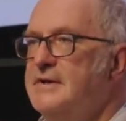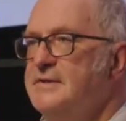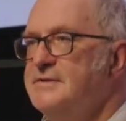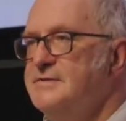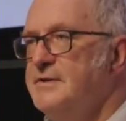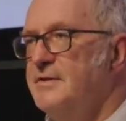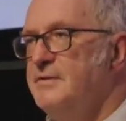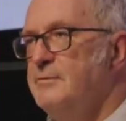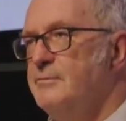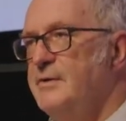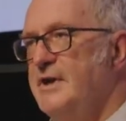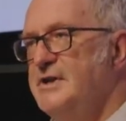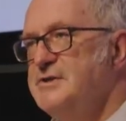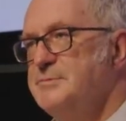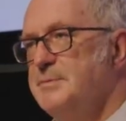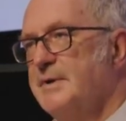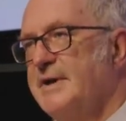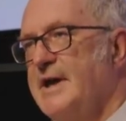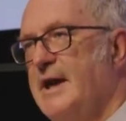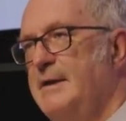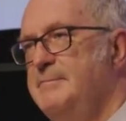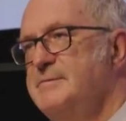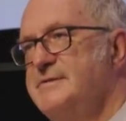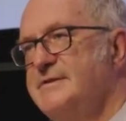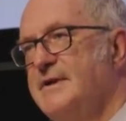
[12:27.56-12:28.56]
So the rich
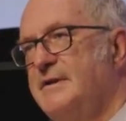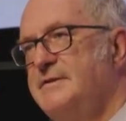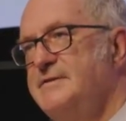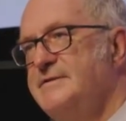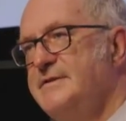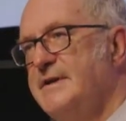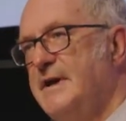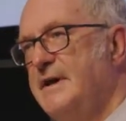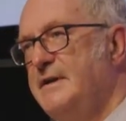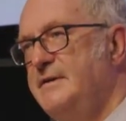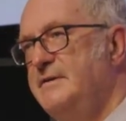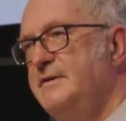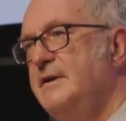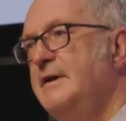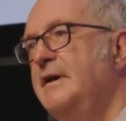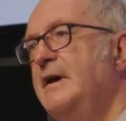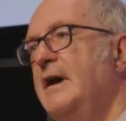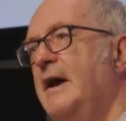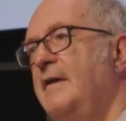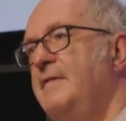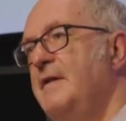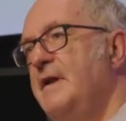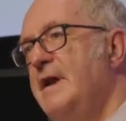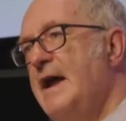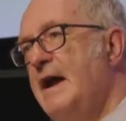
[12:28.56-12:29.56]
became suntanned.
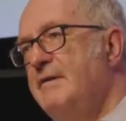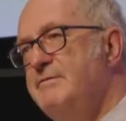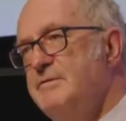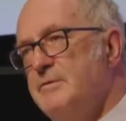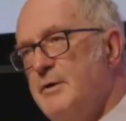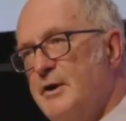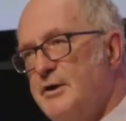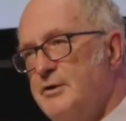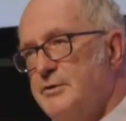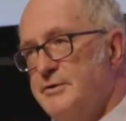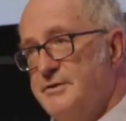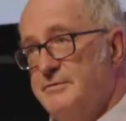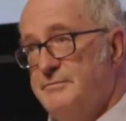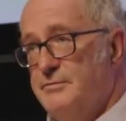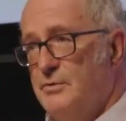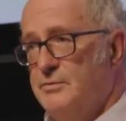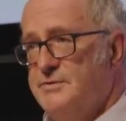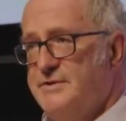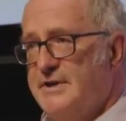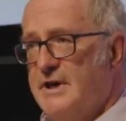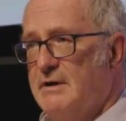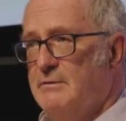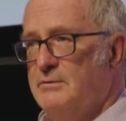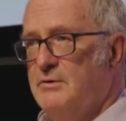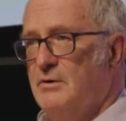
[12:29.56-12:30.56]
And then everyone could
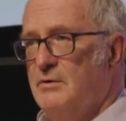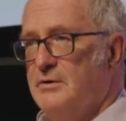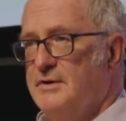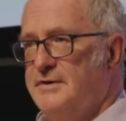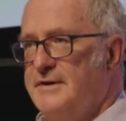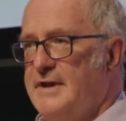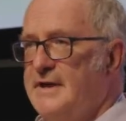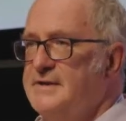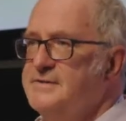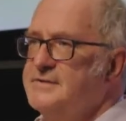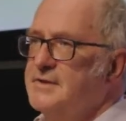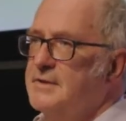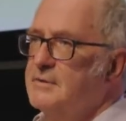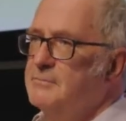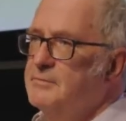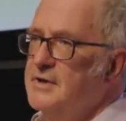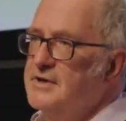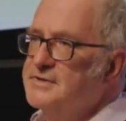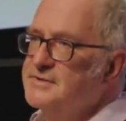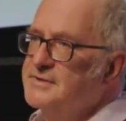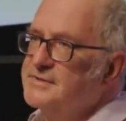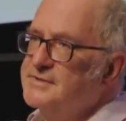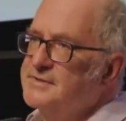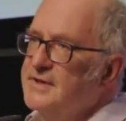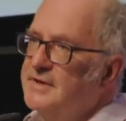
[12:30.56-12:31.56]
afford to go on holiday, so the
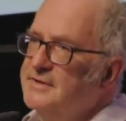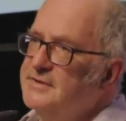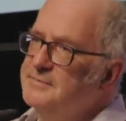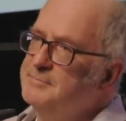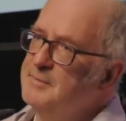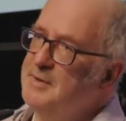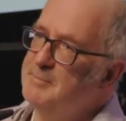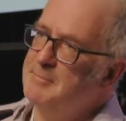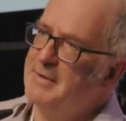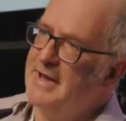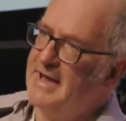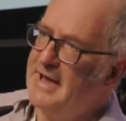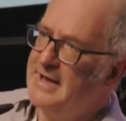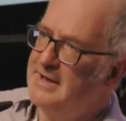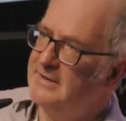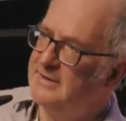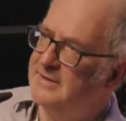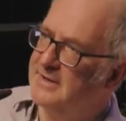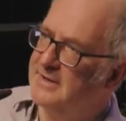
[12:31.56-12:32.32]
rich decided to be pale